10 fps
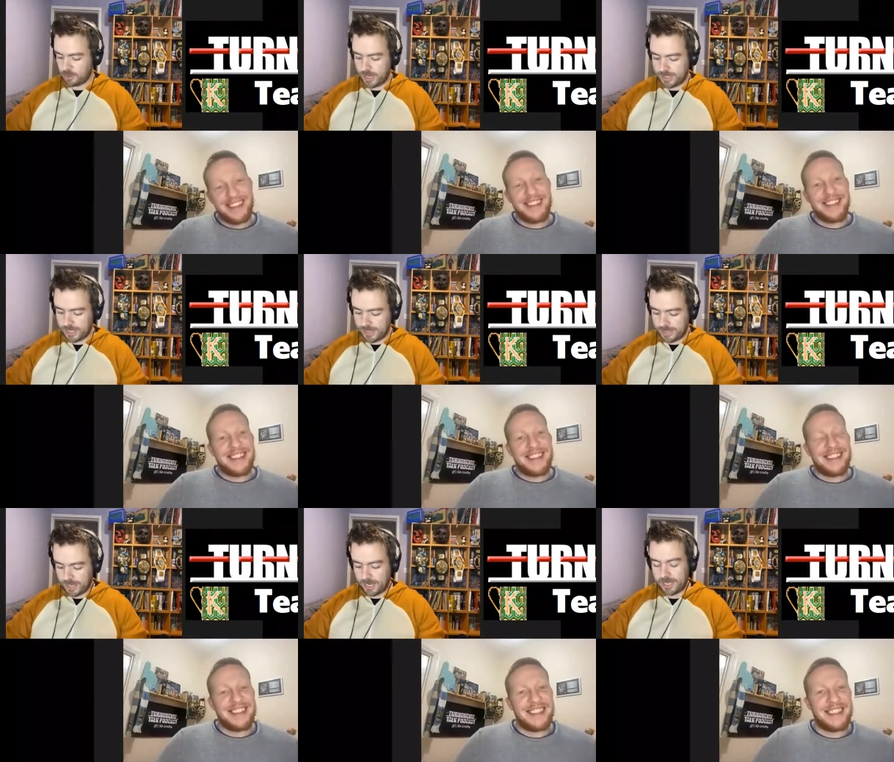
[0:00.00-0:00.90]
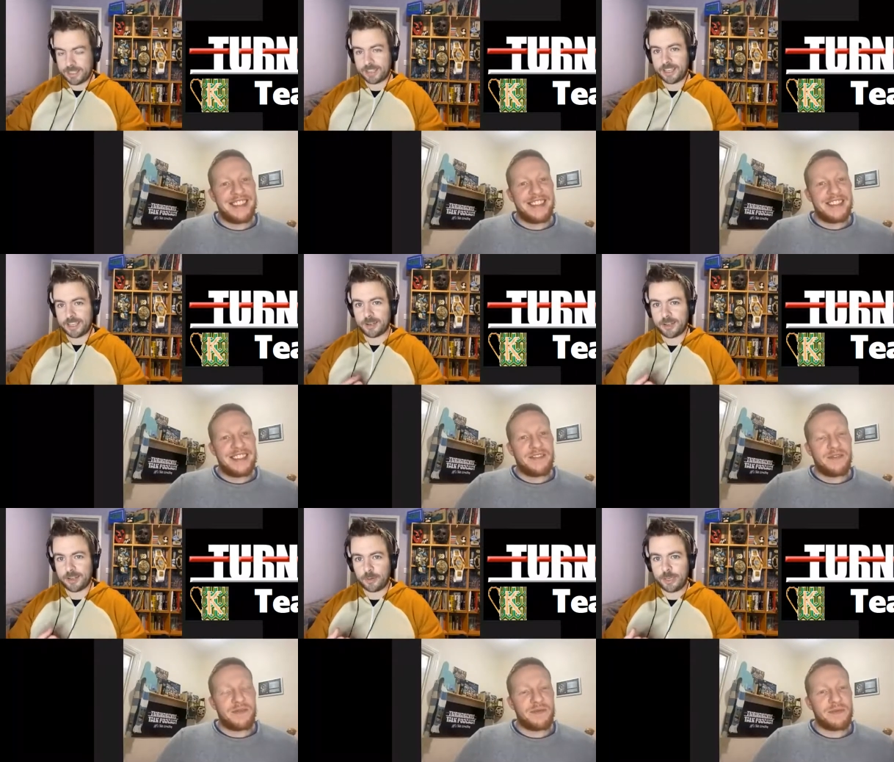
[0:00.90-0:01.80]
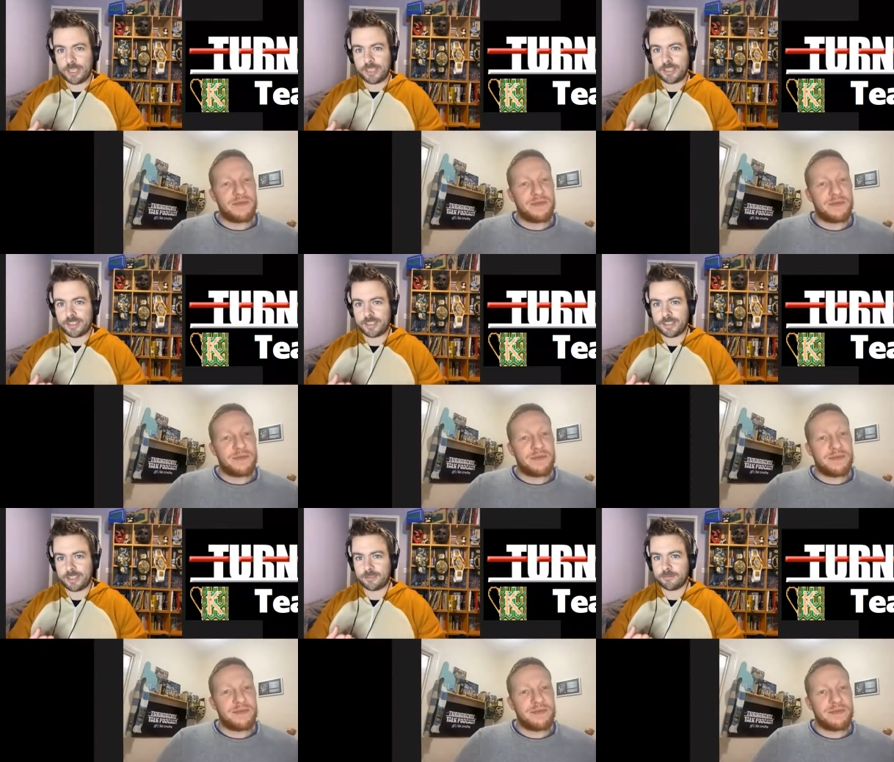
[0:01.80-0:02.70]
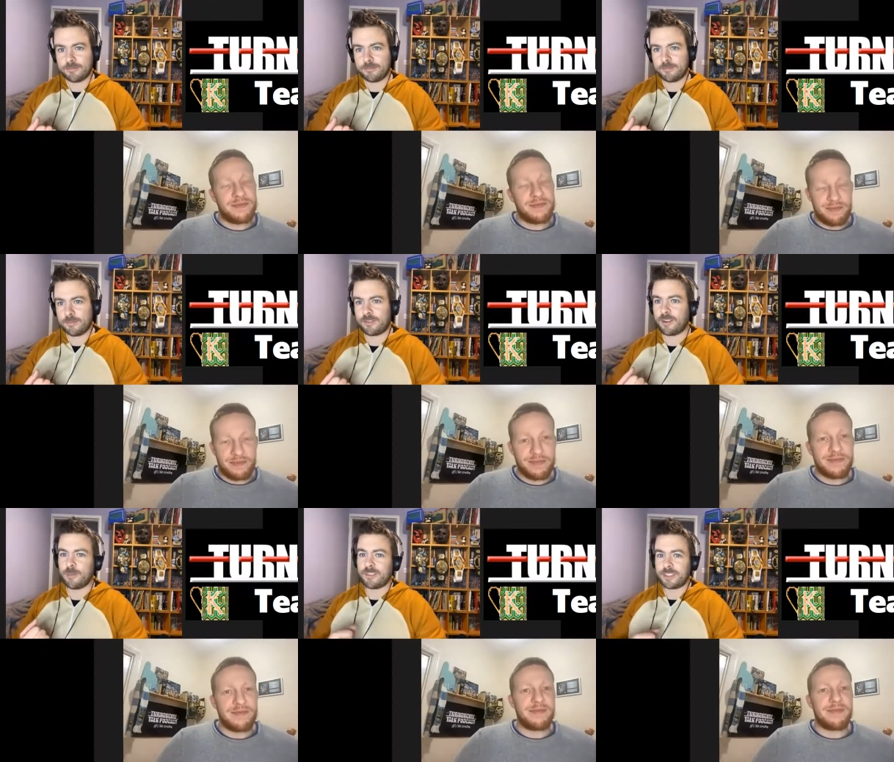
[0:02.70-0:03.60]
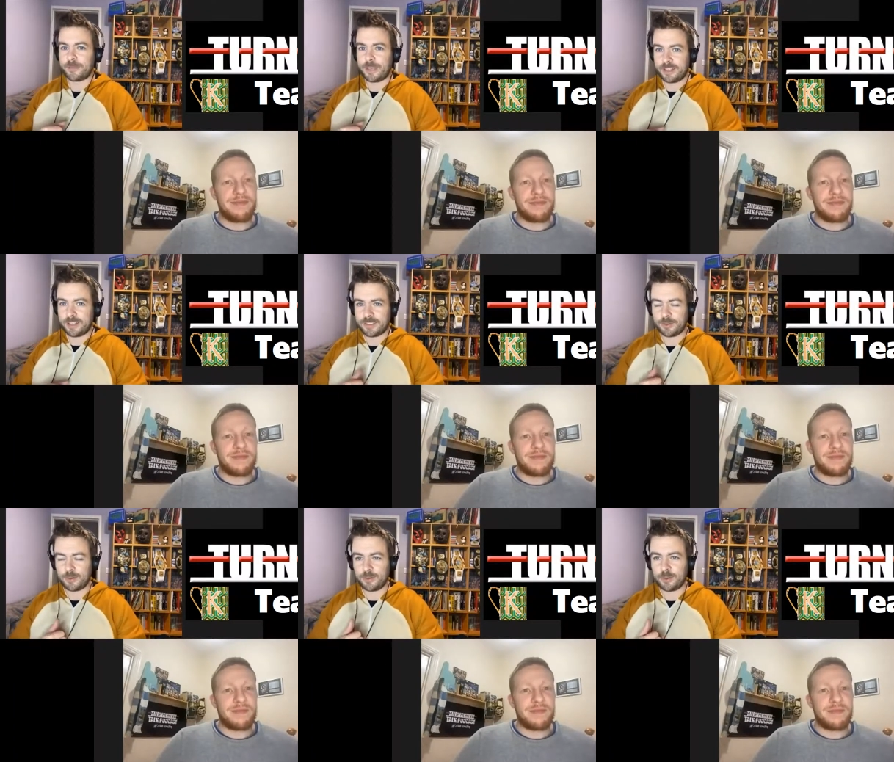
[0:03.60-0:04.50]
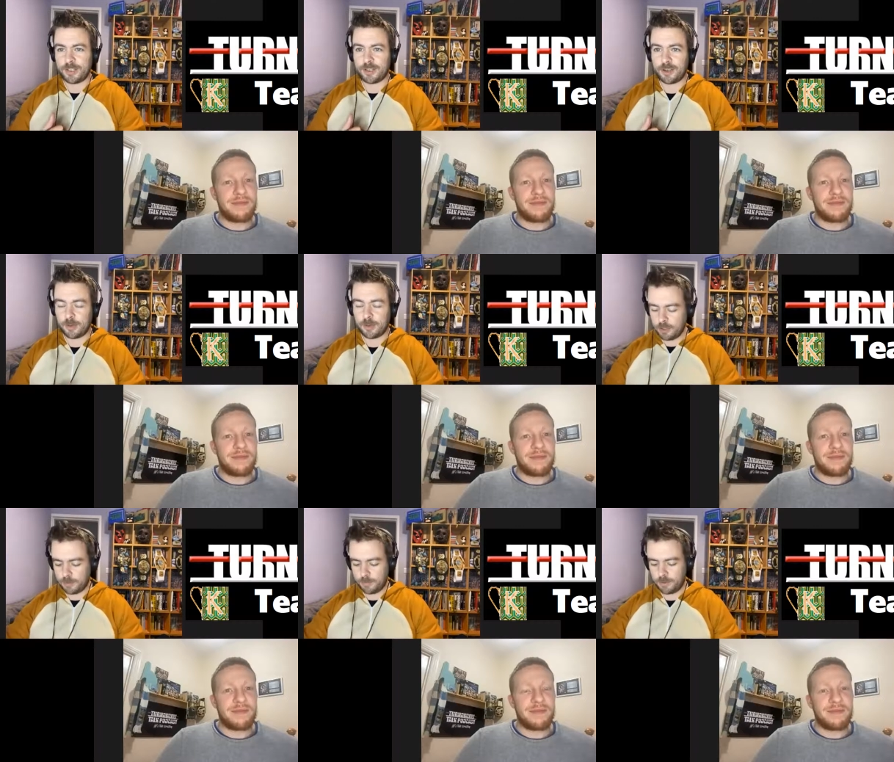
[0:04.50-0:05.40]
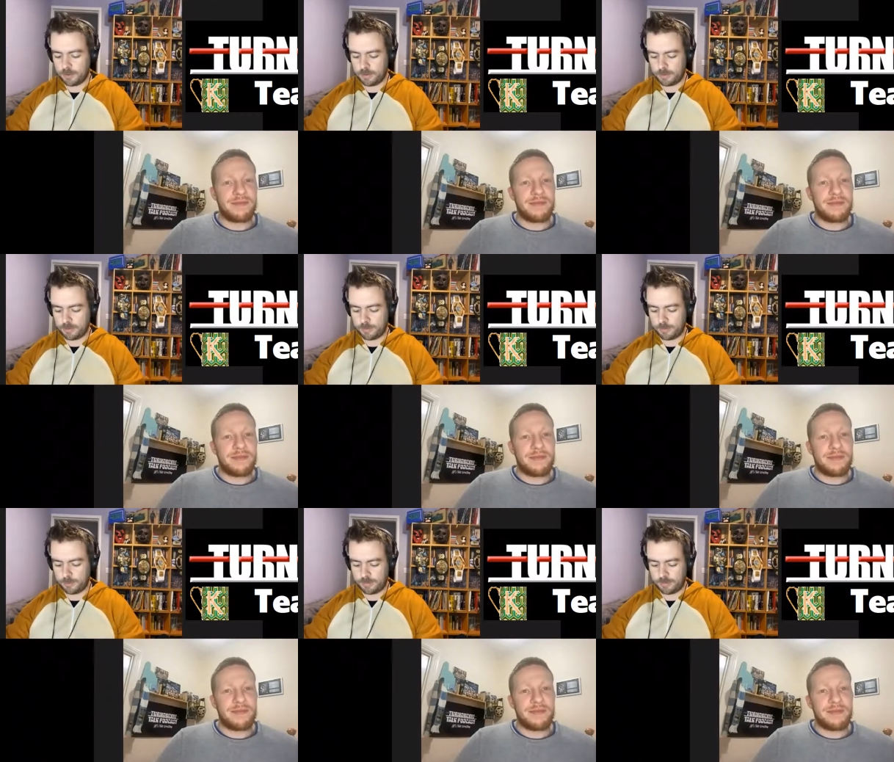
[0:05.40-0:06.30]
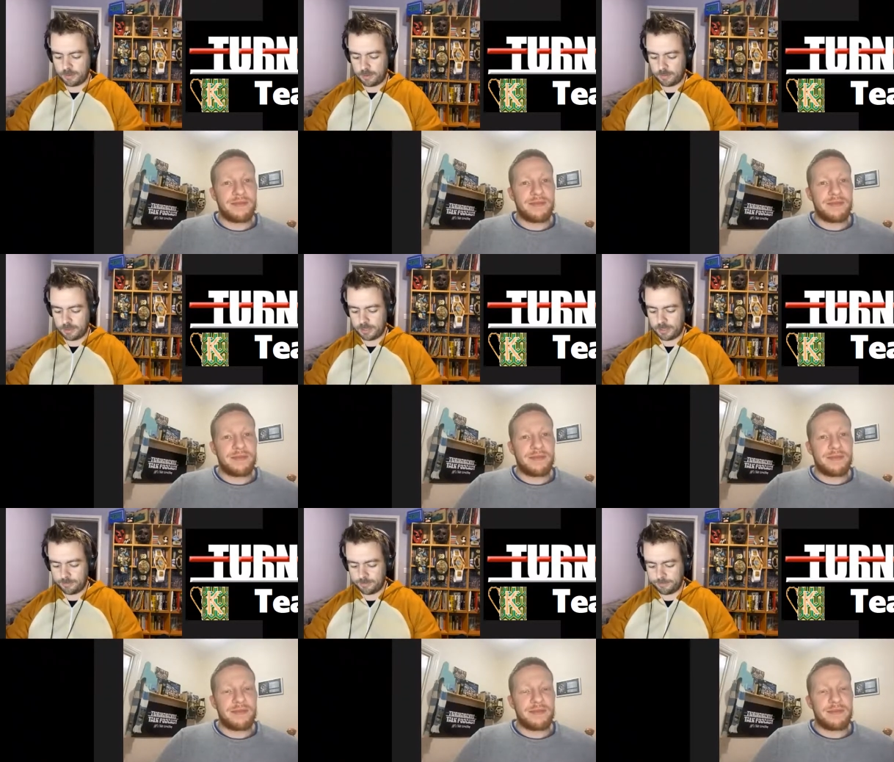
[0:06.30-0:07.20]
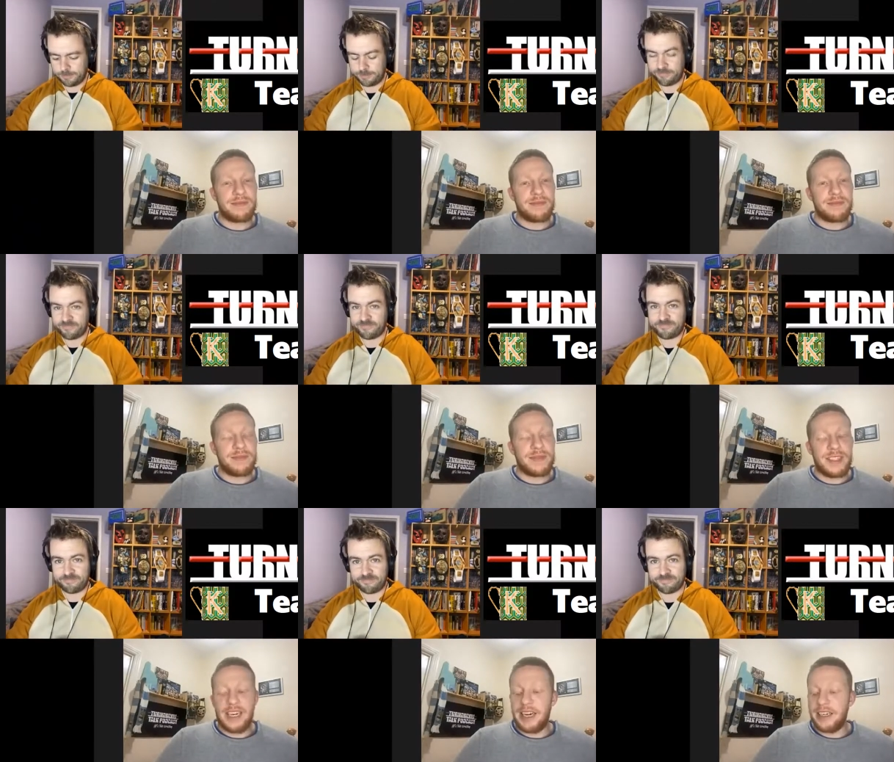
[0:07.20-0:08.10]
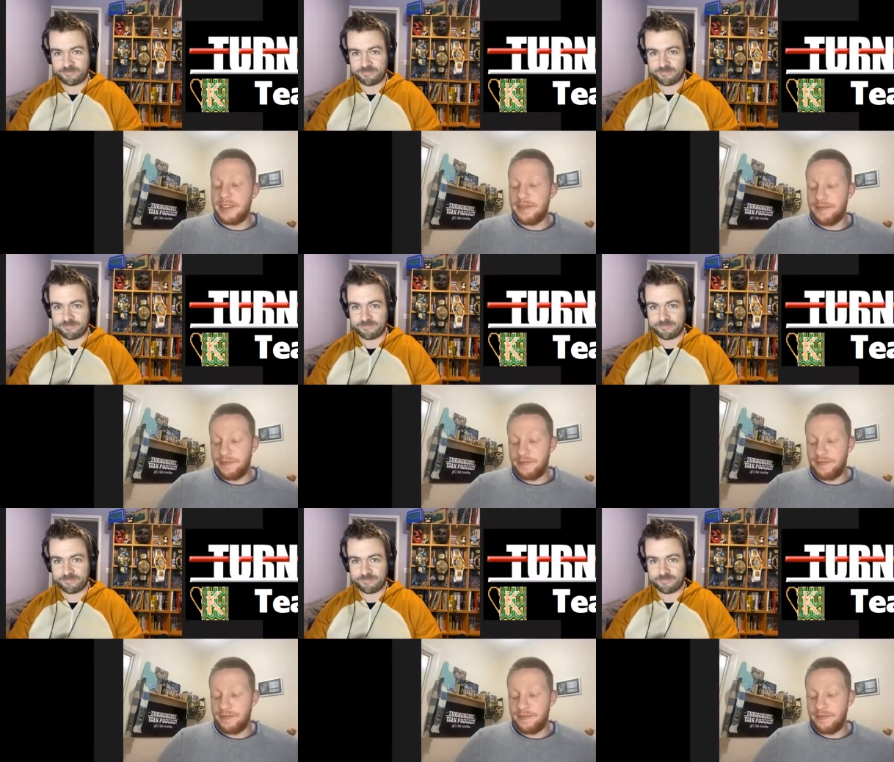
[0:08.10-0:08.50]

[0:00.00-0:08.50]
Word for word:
Speaker 1: Well, I did that. I got it every week, and before I moved to Spain, I sold them at a bit, but they're probably worth a lot of money now. Aye,